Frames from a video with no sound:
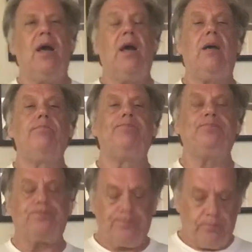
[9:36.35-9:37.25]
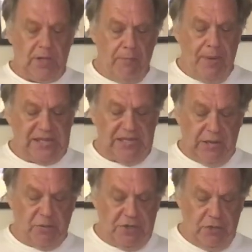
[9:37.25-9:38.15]
Um,
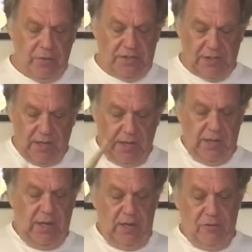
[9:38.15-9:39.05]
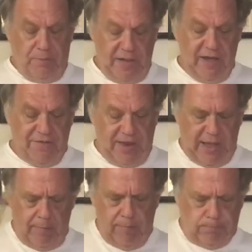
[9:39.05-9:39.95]
basically what you do is you'll play a
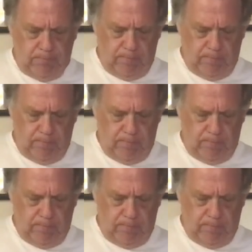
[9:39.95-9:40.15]
flam.